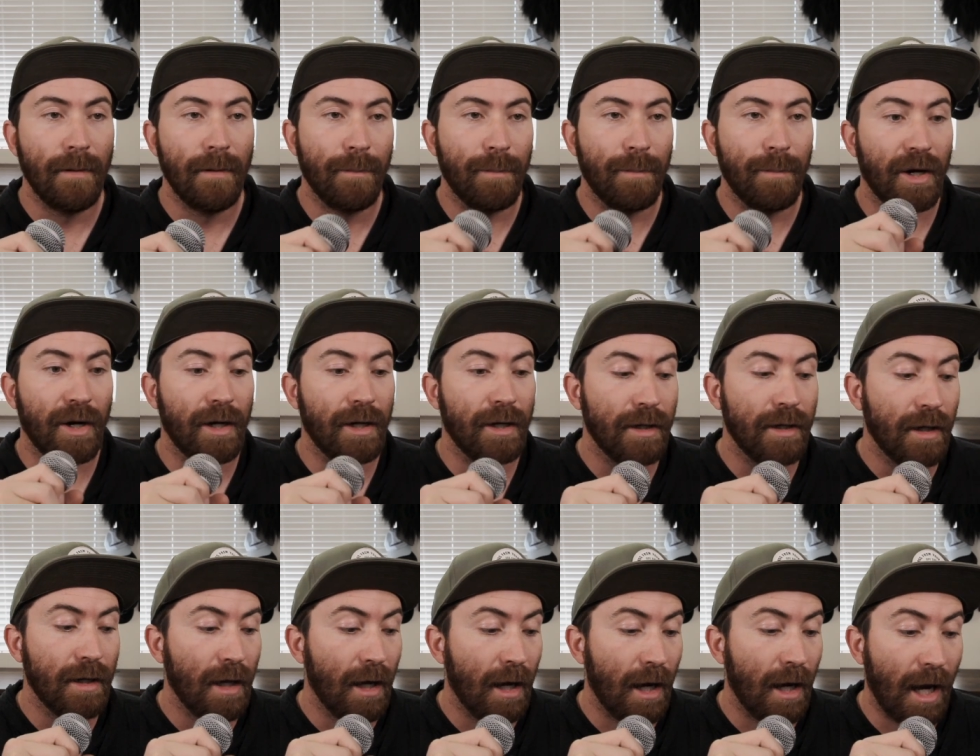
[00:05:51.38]
But
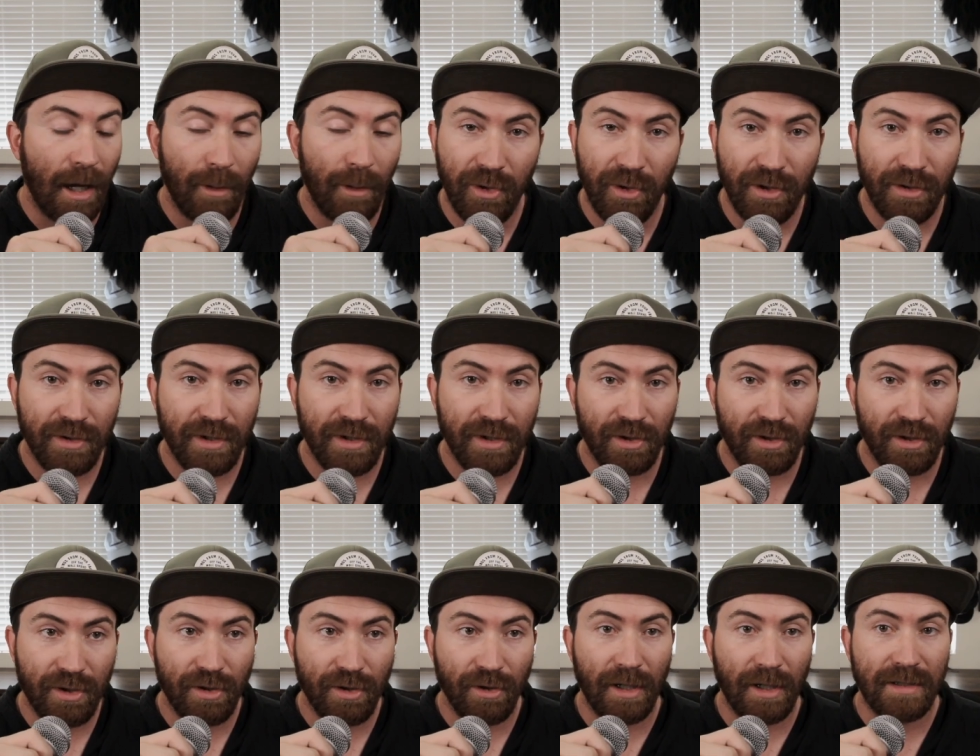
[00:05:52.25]
I've been using the
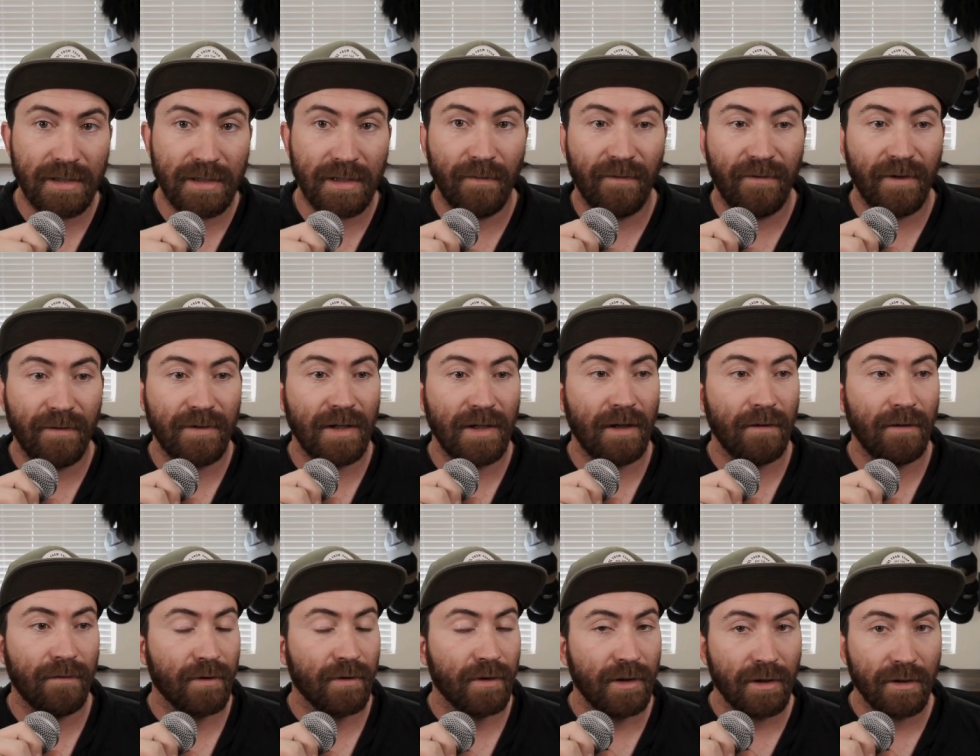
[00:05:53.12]
Shure
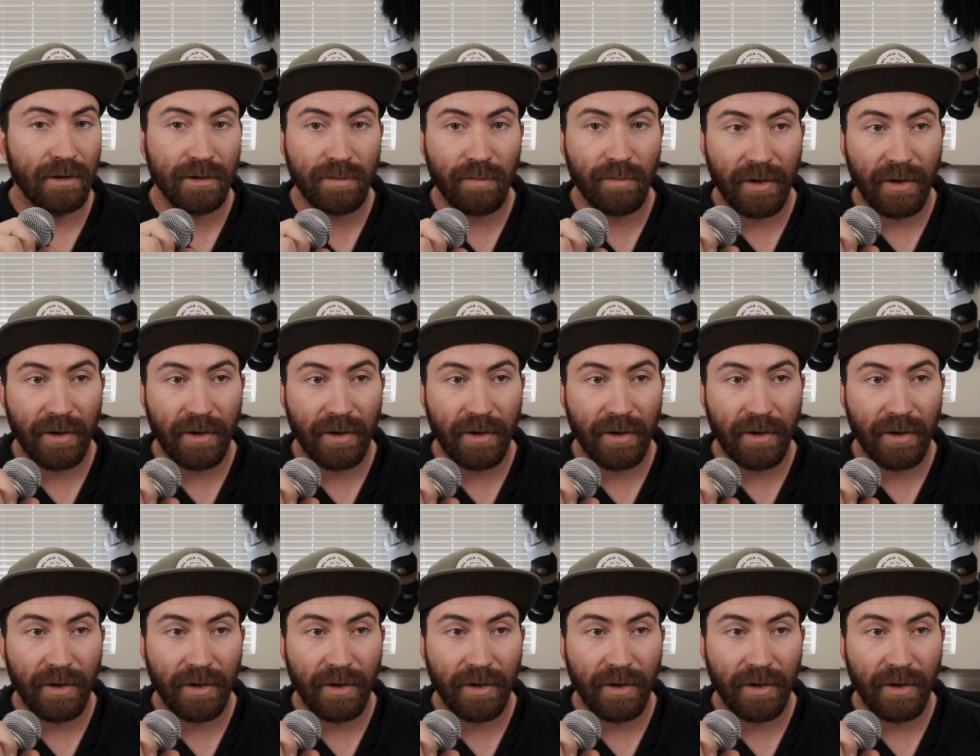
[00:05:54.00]
SM58 for years,